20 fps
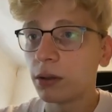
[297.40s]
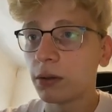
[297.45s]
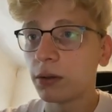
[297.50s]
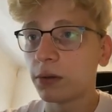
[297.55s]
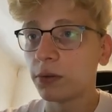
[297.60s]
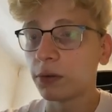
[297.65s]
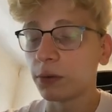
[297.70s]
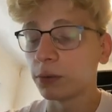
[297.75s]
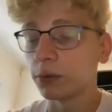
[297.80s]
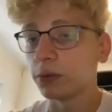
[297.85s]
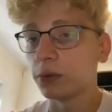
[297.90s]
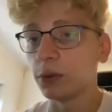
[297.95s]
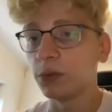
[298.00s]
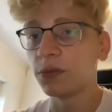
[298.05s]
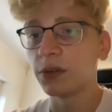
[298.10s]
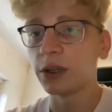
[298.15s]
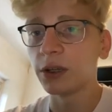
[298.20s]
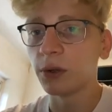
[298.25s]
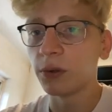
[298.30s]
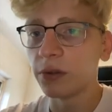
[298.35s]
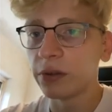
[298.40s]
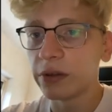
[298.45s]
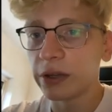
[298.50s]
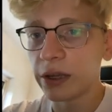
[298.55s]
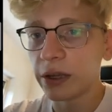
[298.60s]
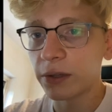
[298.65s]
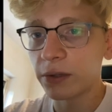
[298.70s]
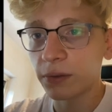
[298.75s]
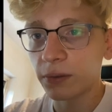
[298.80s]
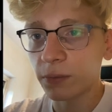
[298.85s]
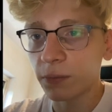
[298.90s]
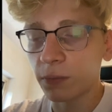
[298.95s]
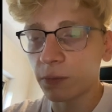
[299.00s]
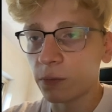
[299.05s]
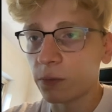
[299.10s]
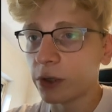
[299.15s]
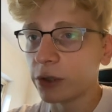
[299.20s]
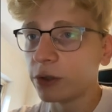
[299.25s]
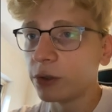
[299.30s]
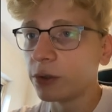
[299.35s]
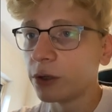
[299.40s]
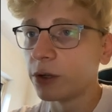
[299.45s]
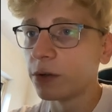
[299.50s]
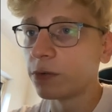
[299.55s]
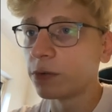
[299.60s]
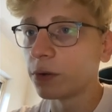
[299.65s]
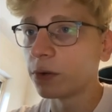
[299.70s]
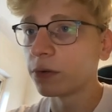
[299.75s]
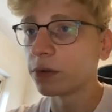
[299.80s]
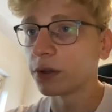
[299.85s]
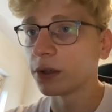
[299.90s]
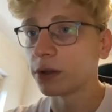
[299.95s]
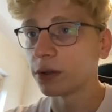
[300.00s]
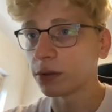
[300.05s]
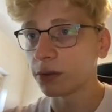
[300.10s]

So you find out the test where you get a flow state.